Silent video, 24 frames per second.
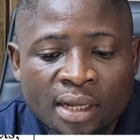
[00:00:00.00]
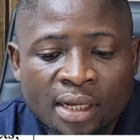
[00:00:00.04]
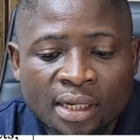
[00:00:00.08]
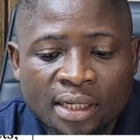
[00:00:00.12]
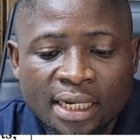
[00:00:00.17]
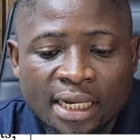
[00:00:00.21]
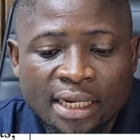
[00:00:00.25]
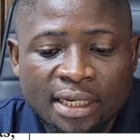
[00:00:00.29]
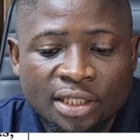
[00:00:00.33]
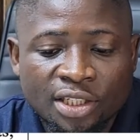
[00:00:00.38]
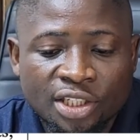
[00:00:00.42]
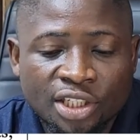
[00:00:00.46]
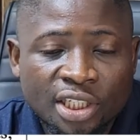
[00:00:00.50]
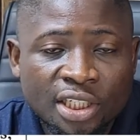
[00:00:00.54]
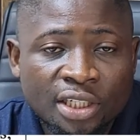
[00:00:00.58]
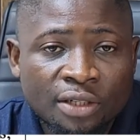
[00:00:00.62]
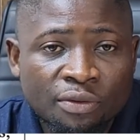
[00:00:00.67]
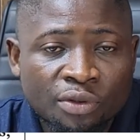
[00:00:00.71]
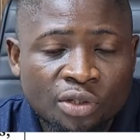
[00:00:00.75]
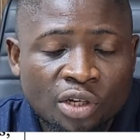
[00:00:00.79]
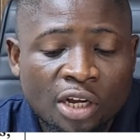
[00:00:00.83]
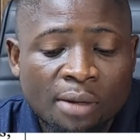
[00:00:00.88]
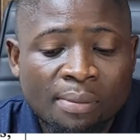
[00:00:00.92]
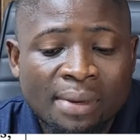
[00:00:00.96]
then d
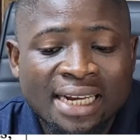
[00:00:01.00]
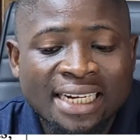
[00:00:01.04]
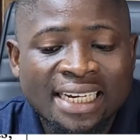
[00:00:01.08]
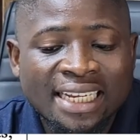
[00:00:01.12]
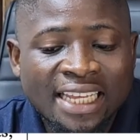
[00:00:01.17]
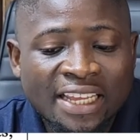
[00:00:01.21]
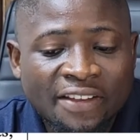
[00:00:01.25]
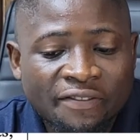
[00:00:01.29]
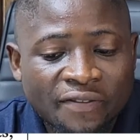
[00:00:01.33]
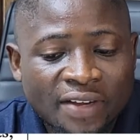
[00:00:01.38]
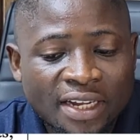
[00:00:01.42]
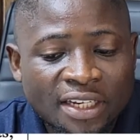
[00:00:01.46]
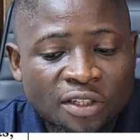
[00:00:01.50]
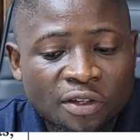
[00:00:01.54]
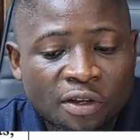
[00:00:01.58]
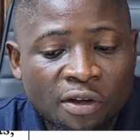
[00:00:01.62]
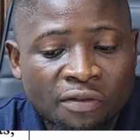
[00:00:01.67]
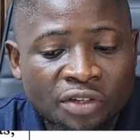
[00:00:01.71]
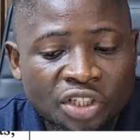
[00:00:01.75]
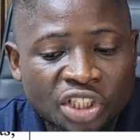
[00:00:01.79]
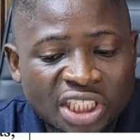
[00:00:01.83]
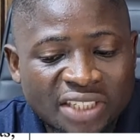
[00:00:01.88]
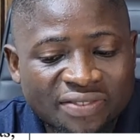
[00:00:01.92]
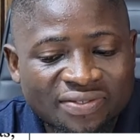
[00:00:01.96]
we talk about the effects
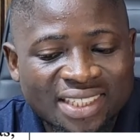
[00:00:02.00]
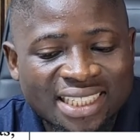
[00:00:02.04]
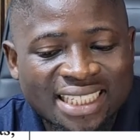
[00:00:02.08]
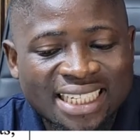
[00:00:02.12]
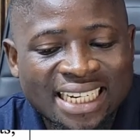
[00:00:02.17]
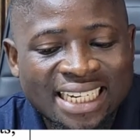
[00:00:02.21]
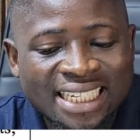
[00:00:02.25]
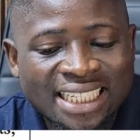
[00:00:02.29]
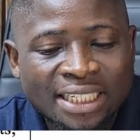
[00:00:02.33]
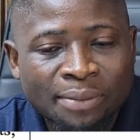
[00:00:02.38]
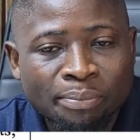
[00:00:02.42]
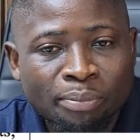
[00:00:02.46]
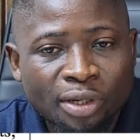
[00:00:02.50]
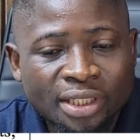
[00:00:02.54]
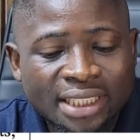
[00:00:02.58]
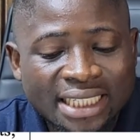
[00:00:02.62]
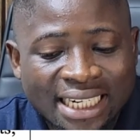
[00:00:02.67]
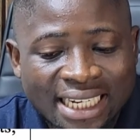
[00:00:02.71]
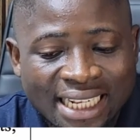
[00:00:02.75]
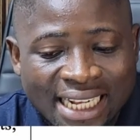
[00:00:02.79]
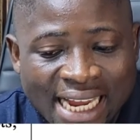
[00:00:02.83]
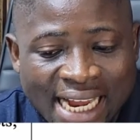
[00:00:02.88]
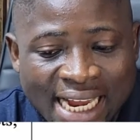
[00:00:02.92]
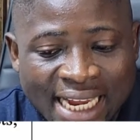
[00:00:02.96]
of shifts in the
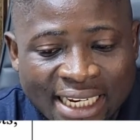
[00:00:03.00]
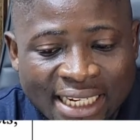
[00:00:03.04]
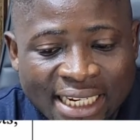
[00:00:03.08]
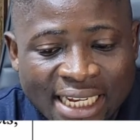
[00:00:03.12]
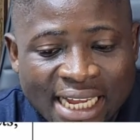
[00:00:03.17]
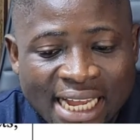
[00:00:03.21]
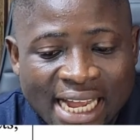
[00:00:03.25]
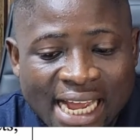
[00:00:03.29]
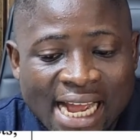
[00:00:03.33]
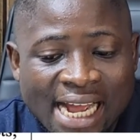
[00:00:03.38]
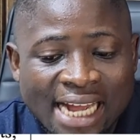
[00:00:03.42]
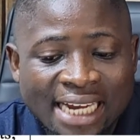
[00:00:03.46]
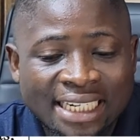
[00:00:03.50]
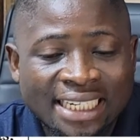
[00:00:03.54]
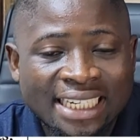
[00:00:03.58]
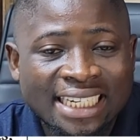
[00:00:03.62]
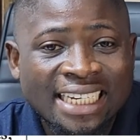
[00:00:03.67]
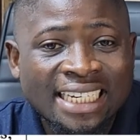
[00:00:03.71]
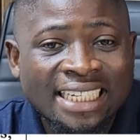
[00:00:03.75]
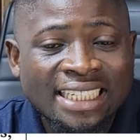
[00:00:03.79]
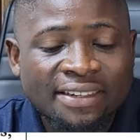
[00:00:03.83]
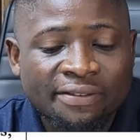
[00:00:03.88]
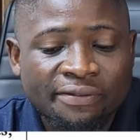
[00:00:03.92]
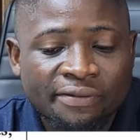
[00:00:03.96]
budget line and the
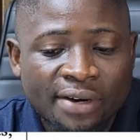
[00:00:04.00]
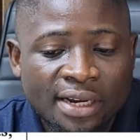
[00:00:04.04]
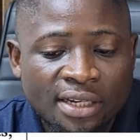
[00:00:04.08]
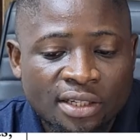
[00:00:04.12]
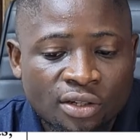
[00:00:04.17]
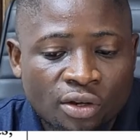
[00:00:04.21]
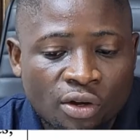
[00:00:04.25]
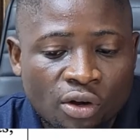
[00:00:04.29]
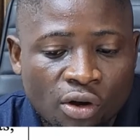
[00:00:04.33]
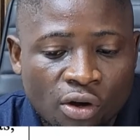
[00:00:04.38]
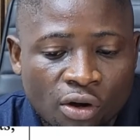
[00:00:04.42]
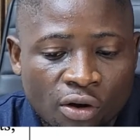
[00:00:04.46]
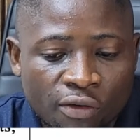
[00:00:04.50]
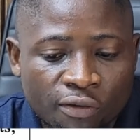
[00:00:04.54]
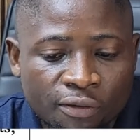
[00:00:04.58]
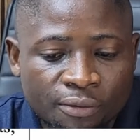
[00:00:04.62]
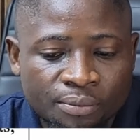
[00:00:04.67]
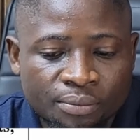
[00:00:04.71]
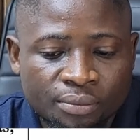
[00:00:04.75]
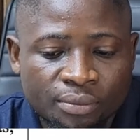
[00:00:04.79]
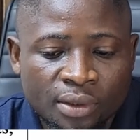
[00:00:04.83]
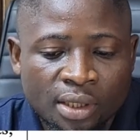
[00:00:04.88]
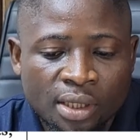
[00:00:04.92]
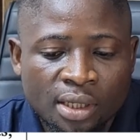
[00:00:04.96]
indifference curve
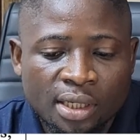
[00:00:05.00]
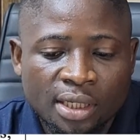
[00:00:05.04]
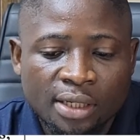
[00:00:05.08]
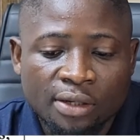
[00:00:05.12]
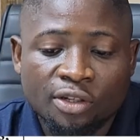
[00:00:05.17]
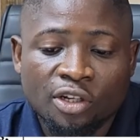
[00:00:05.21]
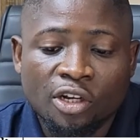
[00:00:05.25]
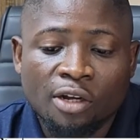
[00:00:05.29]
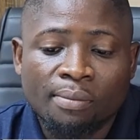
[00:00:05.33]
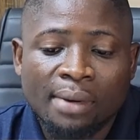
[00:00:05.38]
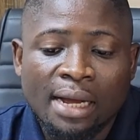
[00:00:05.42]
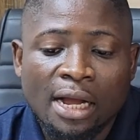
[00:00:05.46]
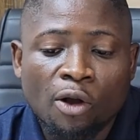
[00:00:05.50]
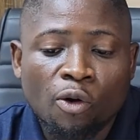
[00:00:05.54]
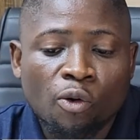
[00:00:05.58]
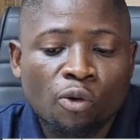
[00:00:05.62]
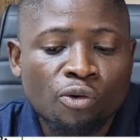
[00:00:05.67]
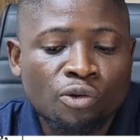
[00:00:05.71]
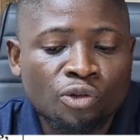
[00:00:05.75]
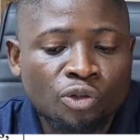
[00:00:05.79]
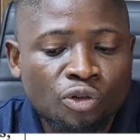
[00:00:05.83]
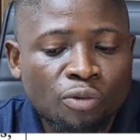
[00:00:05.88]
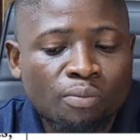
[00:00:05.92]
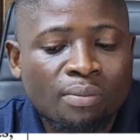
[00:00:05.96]
we talk about
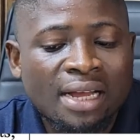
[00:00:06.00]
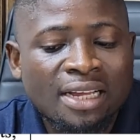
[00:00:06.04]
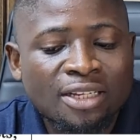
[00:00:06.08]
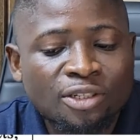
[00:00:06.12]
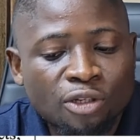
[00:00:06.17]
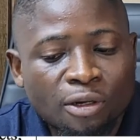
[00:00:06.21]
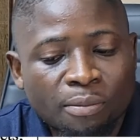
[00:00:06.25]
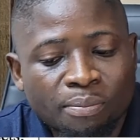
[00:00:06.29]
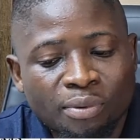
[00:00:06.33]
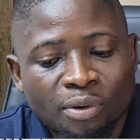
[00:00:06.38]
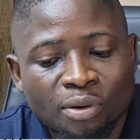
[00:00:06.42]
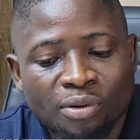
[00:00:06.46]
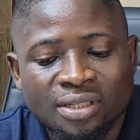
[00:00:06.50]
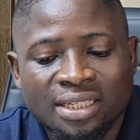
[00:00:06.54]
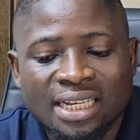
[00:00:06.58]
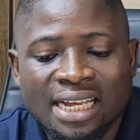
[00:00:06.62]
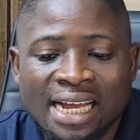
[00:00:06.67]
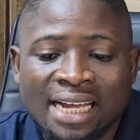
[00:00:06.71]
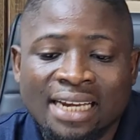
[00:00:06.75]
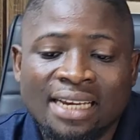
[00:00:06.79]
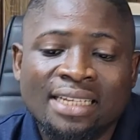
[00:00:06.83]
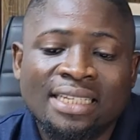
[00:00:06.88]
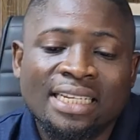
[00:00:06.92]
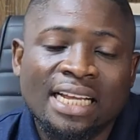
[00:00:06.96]
consumer surplus
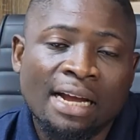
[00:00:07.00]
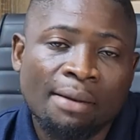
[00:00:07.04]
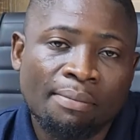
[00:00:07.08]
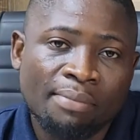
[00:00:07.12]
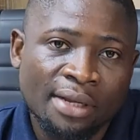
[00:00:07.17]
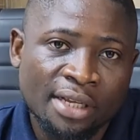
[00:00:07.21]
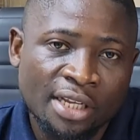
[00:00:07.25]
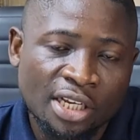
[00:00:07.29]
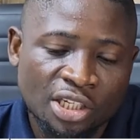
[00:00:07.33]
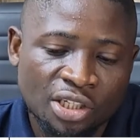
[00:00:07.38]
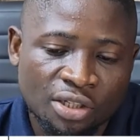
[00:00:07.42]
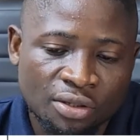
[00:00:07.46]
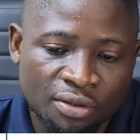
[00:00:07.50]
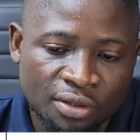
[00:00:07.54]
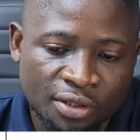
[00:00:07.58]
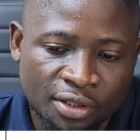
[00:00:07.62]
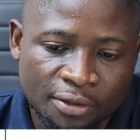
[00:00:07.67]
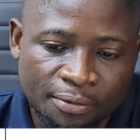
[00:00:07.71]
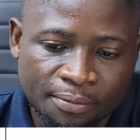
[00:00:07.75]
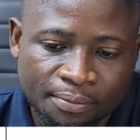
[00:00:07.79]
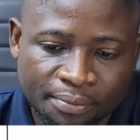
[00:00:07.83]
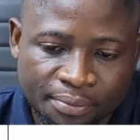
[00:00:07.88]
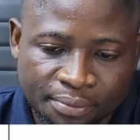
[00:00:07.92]
and its applications